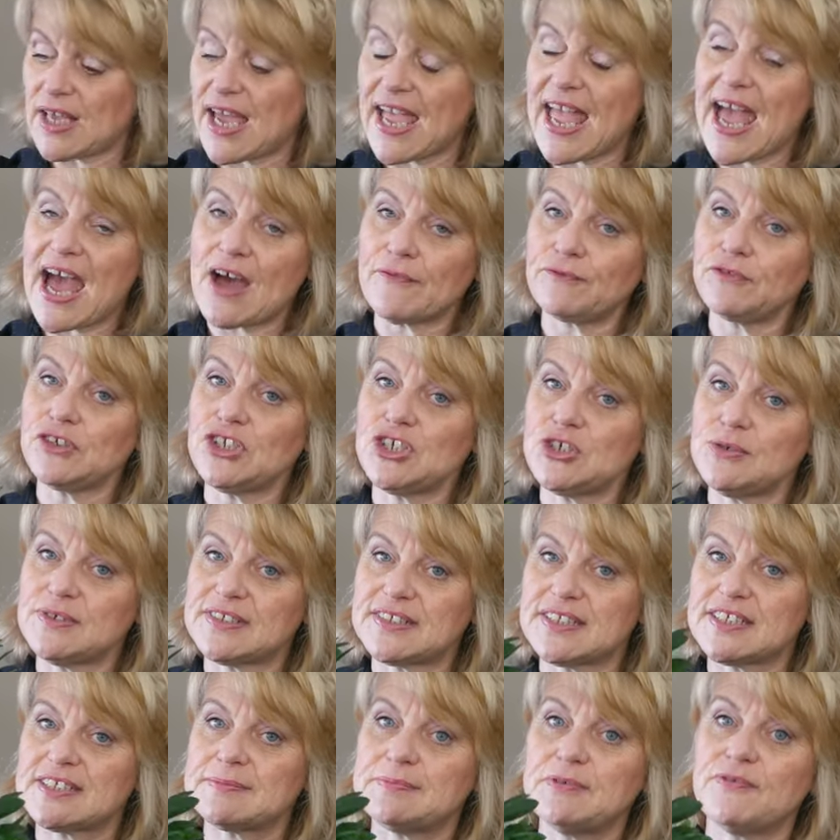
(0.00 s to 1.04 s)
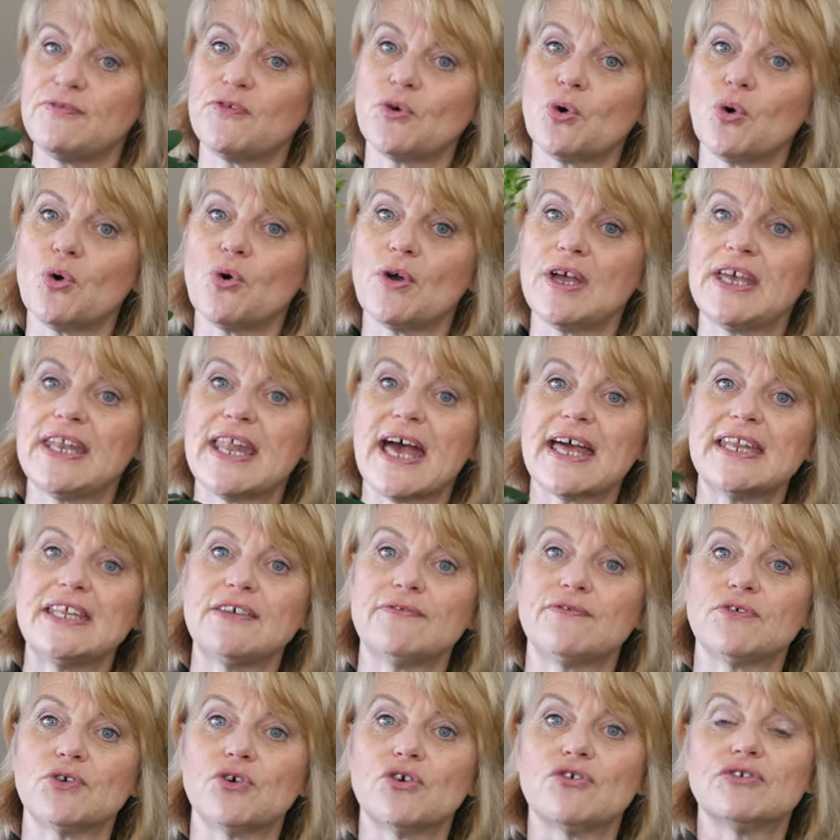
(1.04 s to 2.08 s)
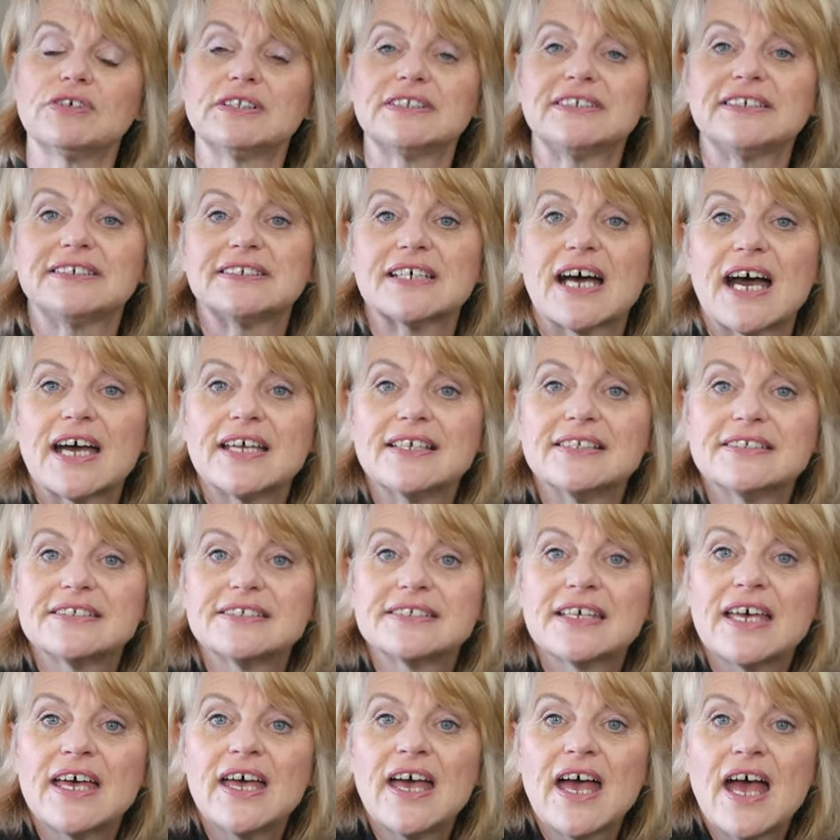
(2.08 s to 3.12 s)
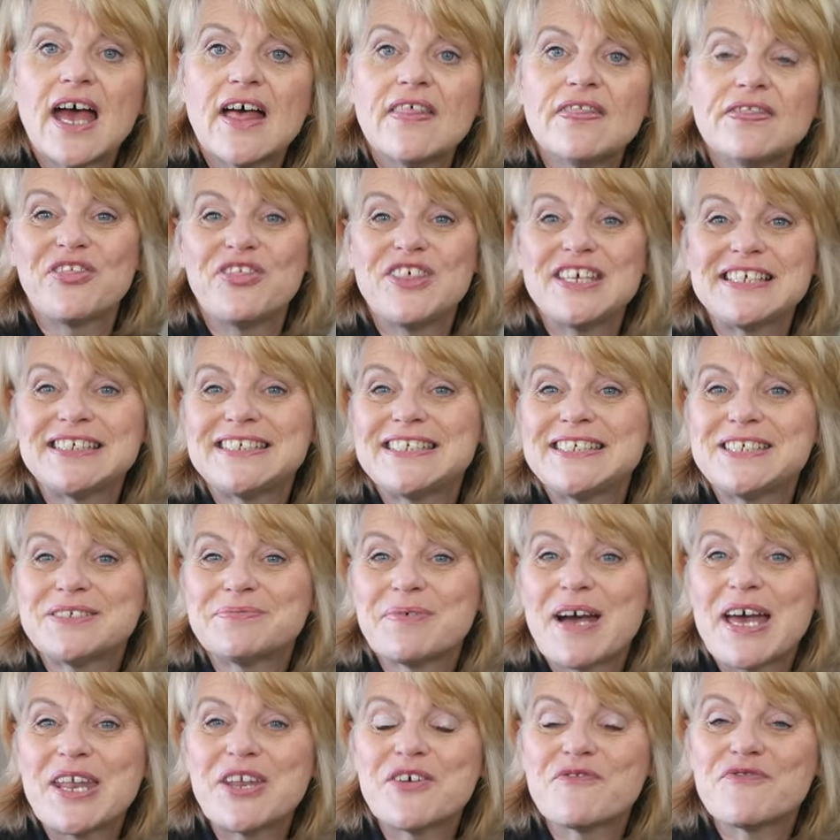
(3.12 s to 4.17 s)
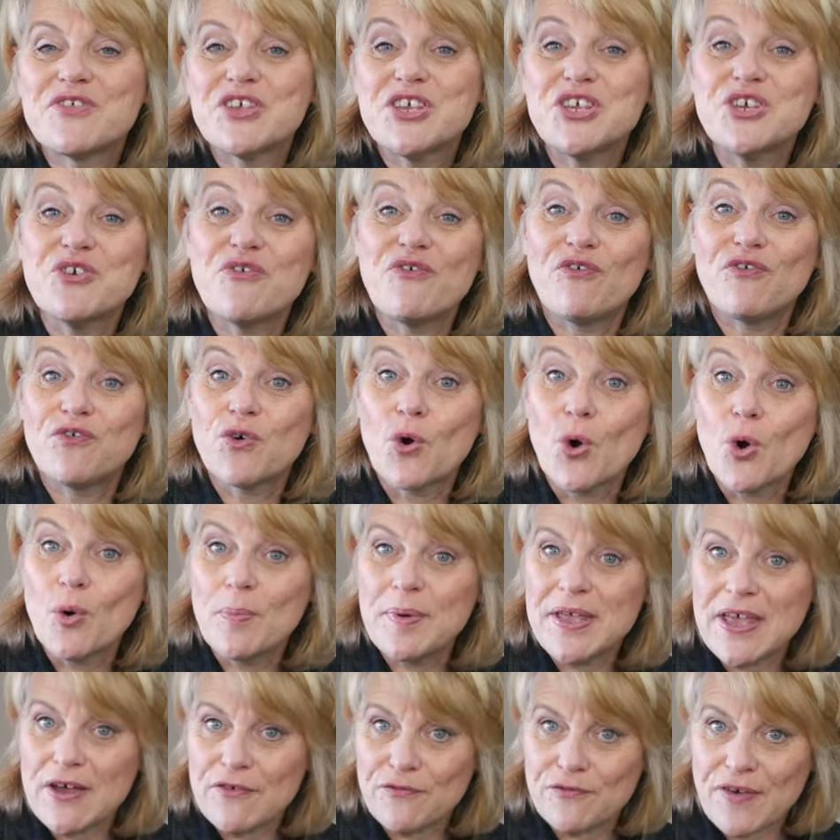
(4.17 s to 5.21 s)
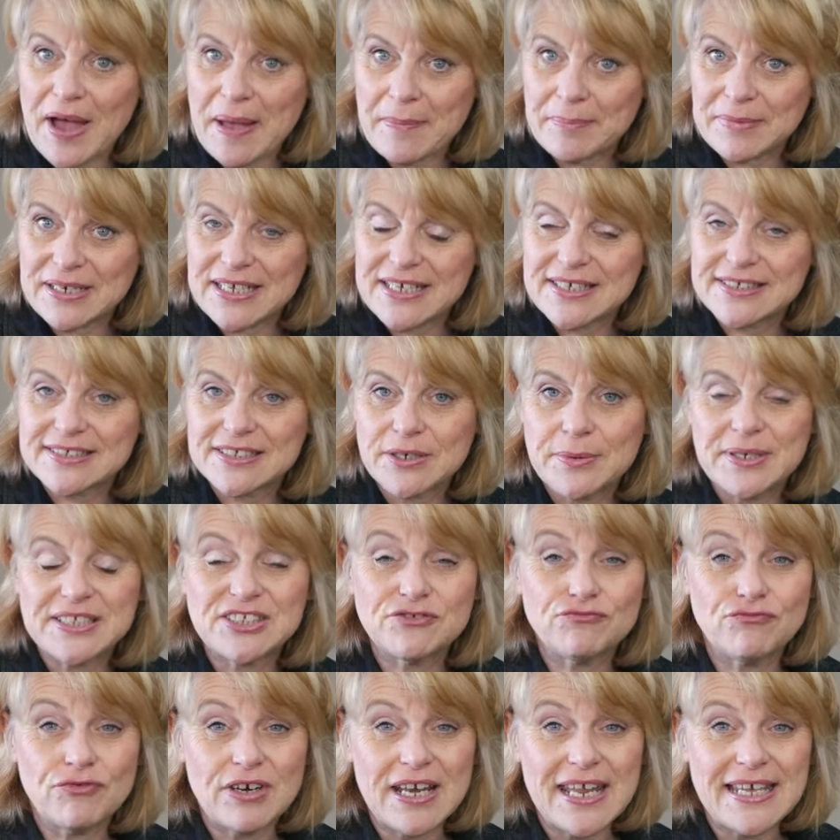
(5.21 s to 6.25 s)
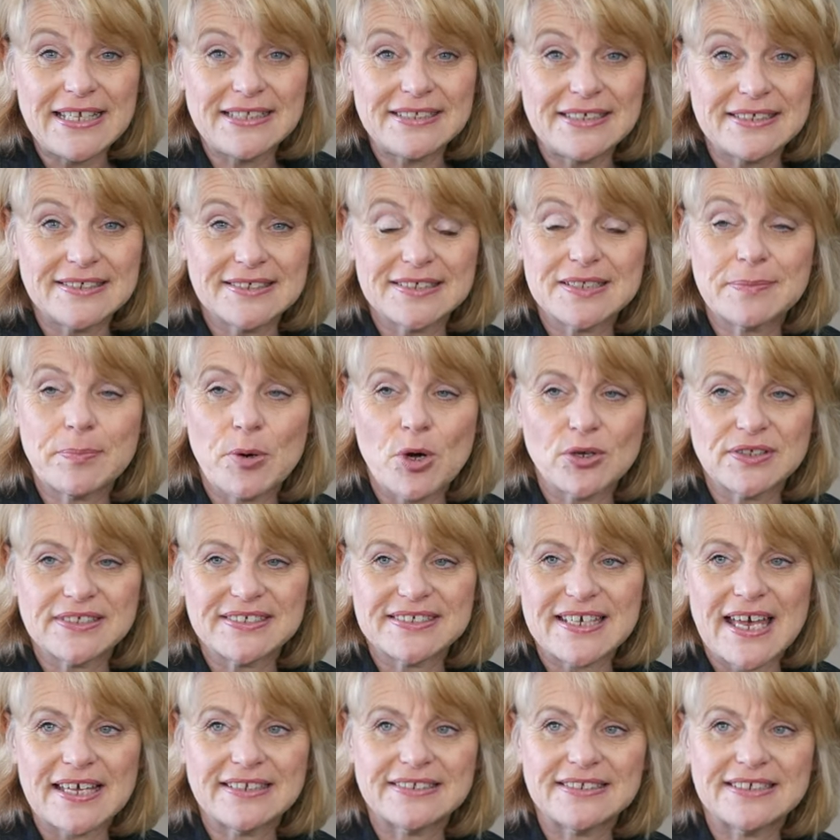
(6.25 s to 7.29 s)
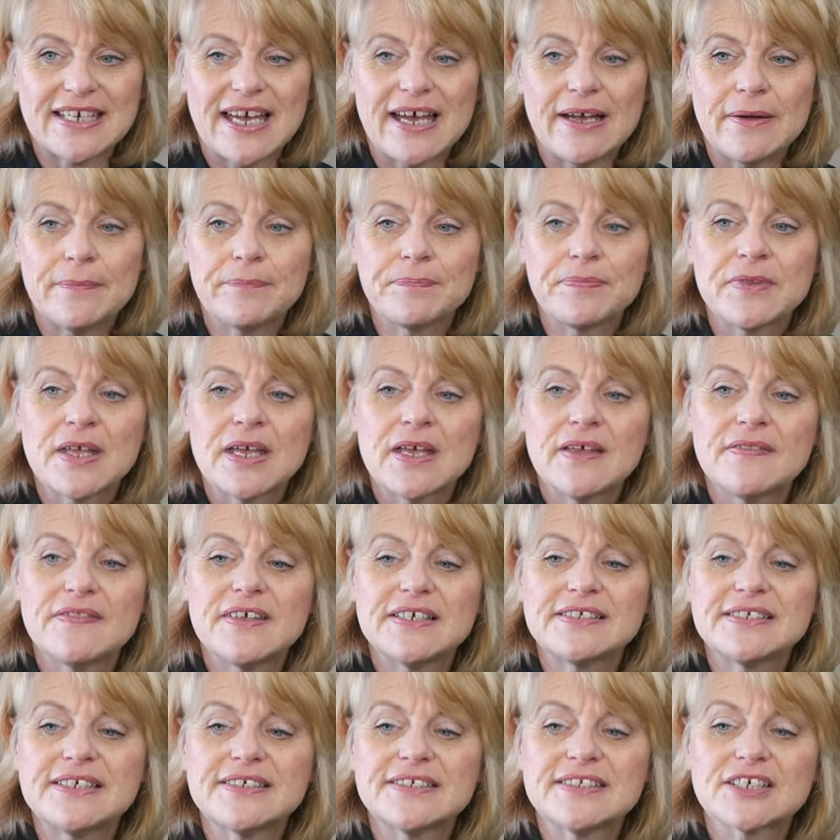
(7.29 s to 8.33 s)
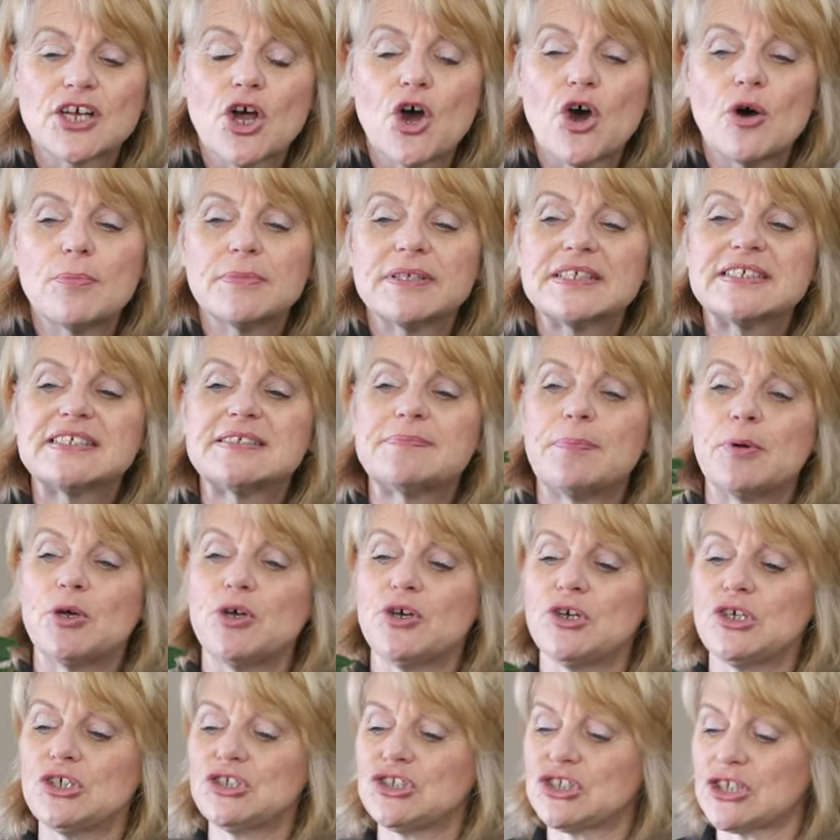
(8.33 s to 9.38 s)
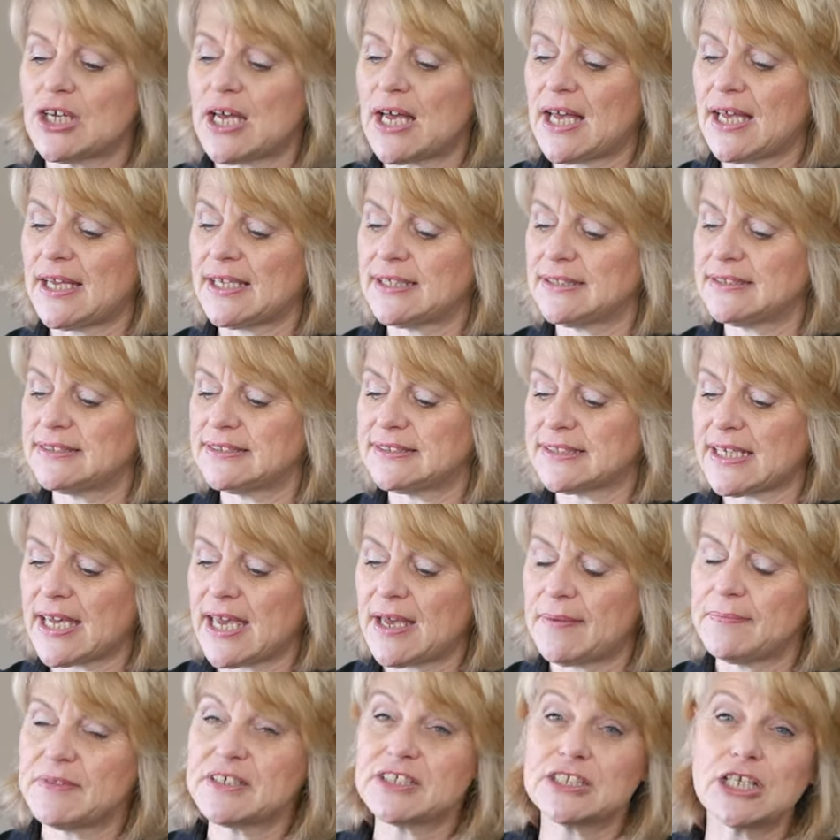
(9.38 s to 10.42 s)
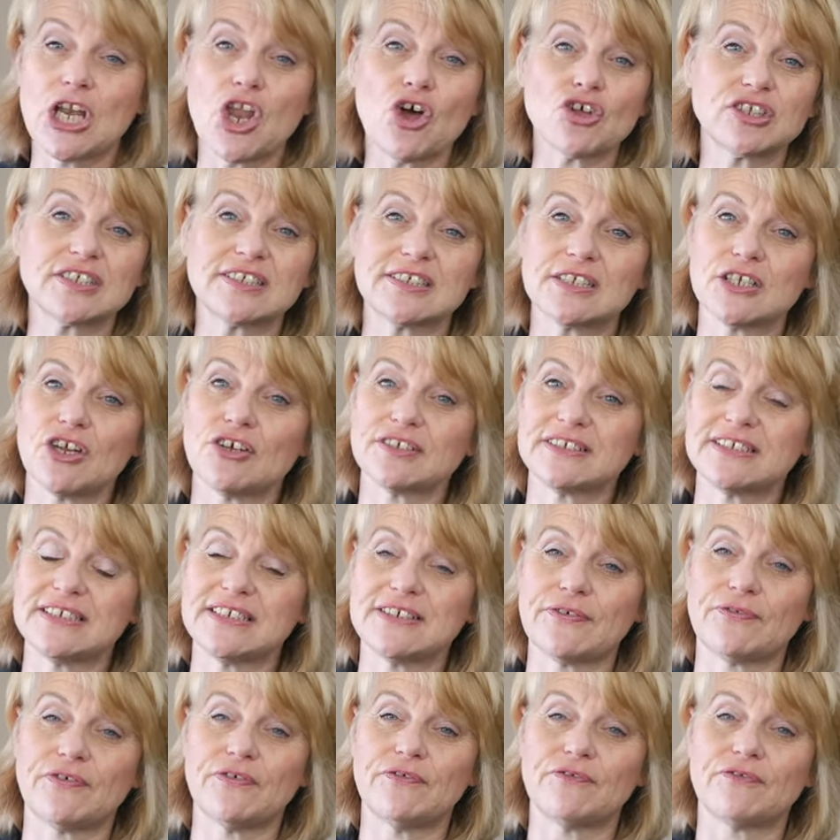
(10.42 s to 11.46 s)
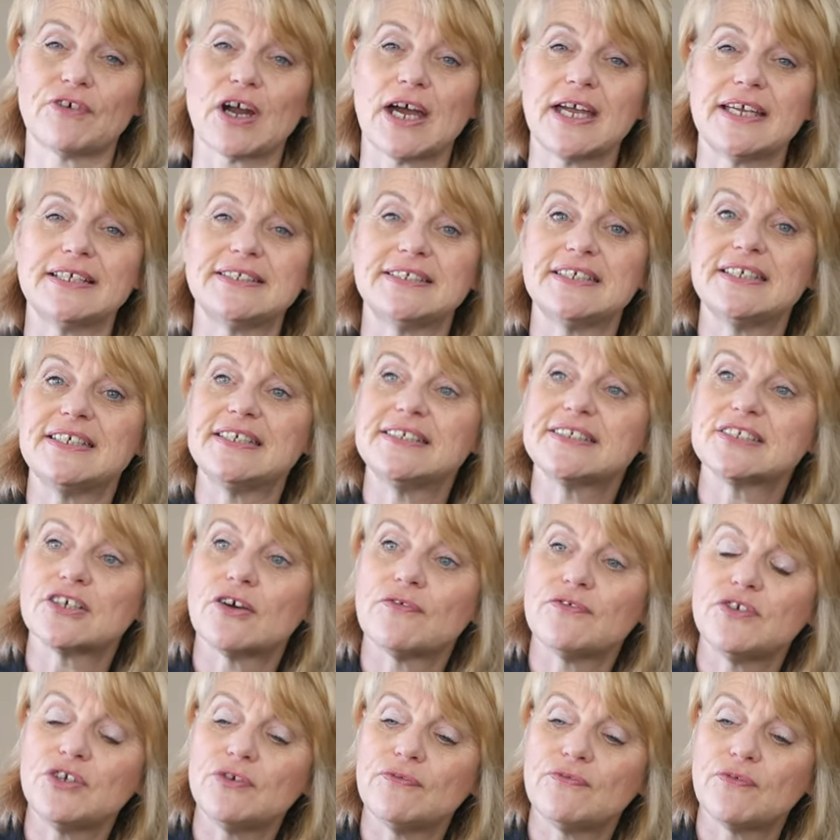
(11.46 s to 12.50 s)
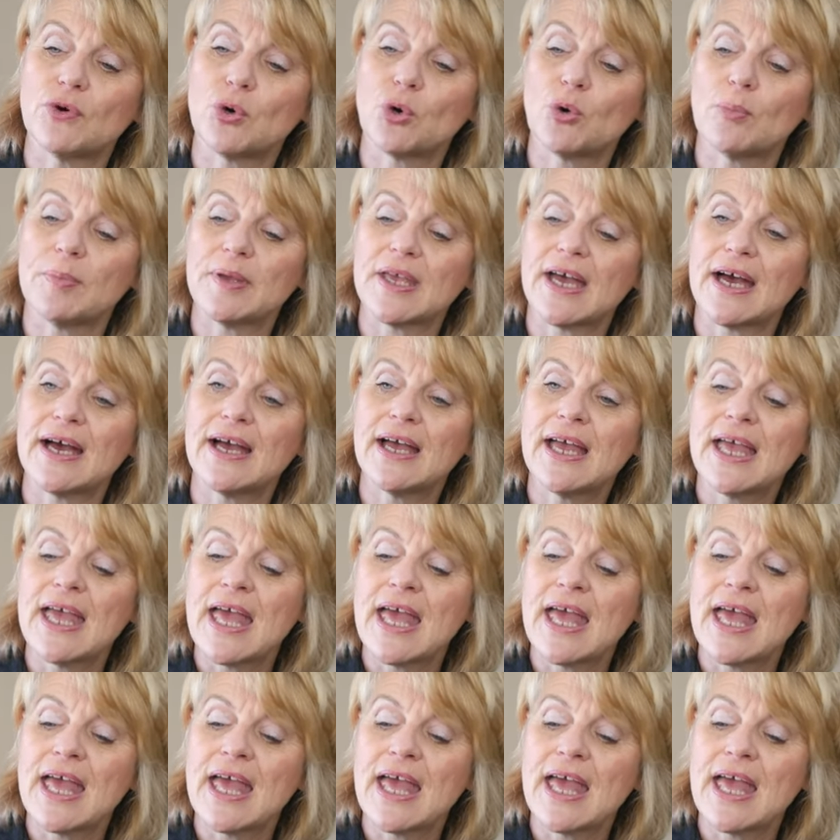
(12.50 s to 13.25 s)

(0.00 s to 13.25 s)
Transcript: I haven't used this before in any floral designs. This is one of the euphorbia family, so it's related to the poinsettia. This is the common spurge, and um, there's lots and lots of different varieties of euphorbia.